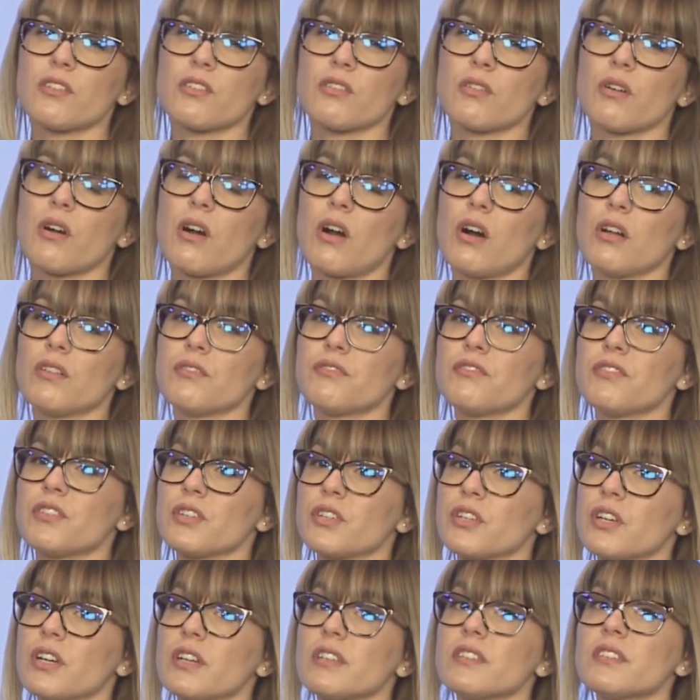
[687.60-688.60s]
you all for
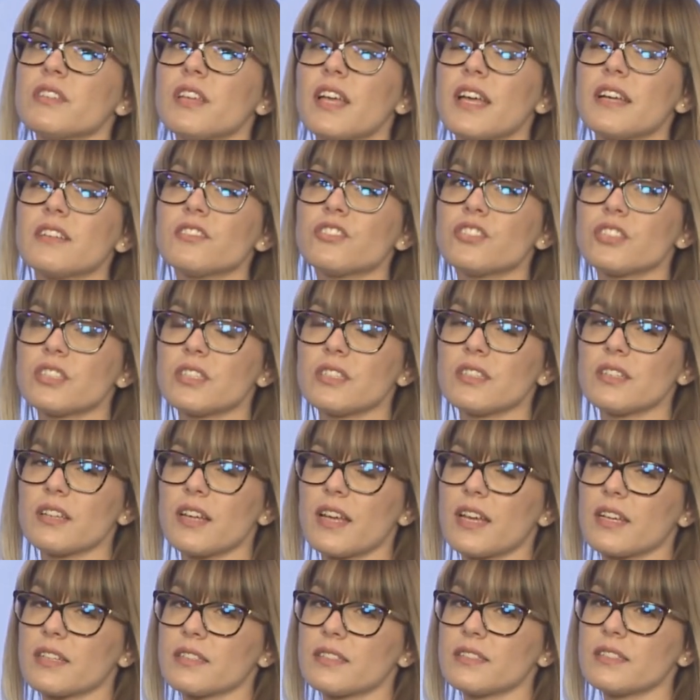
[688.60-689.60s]
your attention
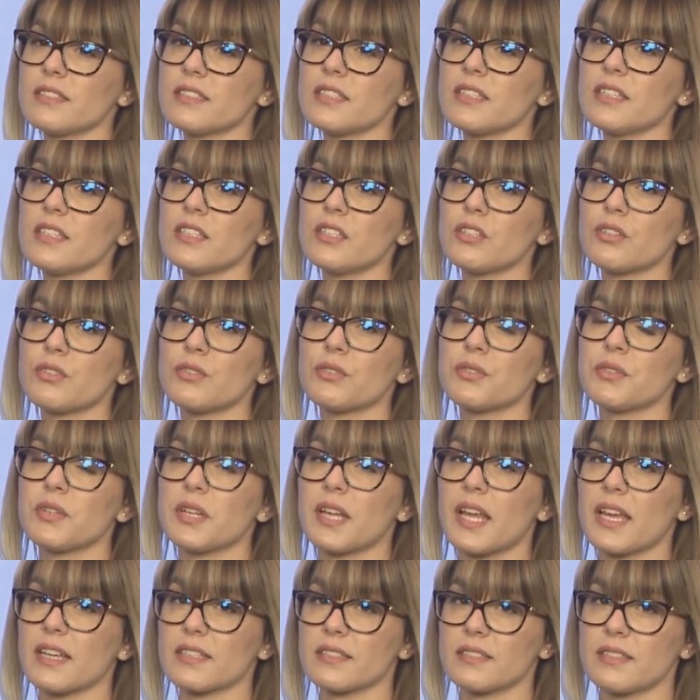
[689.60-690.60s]
and see you
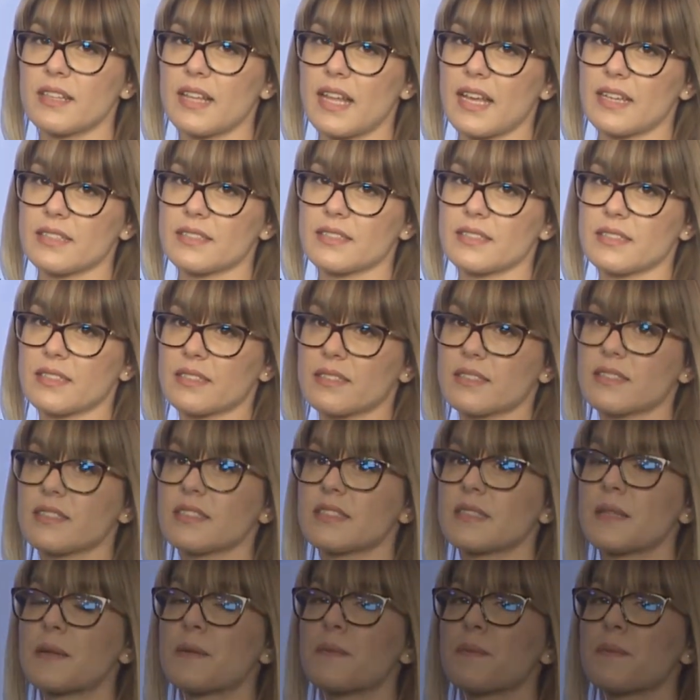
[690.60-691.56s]
next lessons.